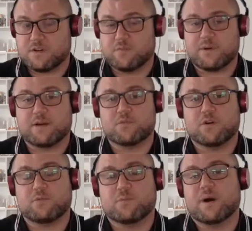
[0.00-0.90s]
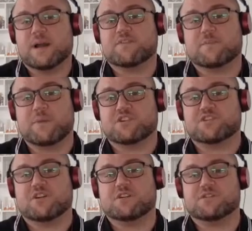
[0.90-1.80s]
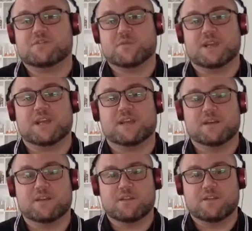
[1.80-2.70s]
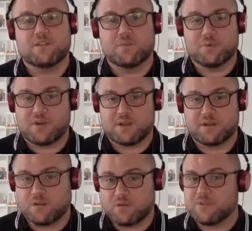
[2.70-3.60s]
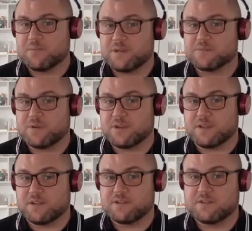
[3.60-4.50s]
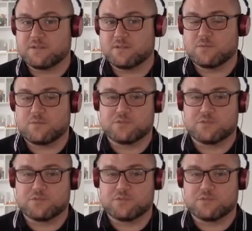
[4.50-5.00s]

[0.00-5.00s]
about what might have the best chance of winning the Booker, not what the best book is. What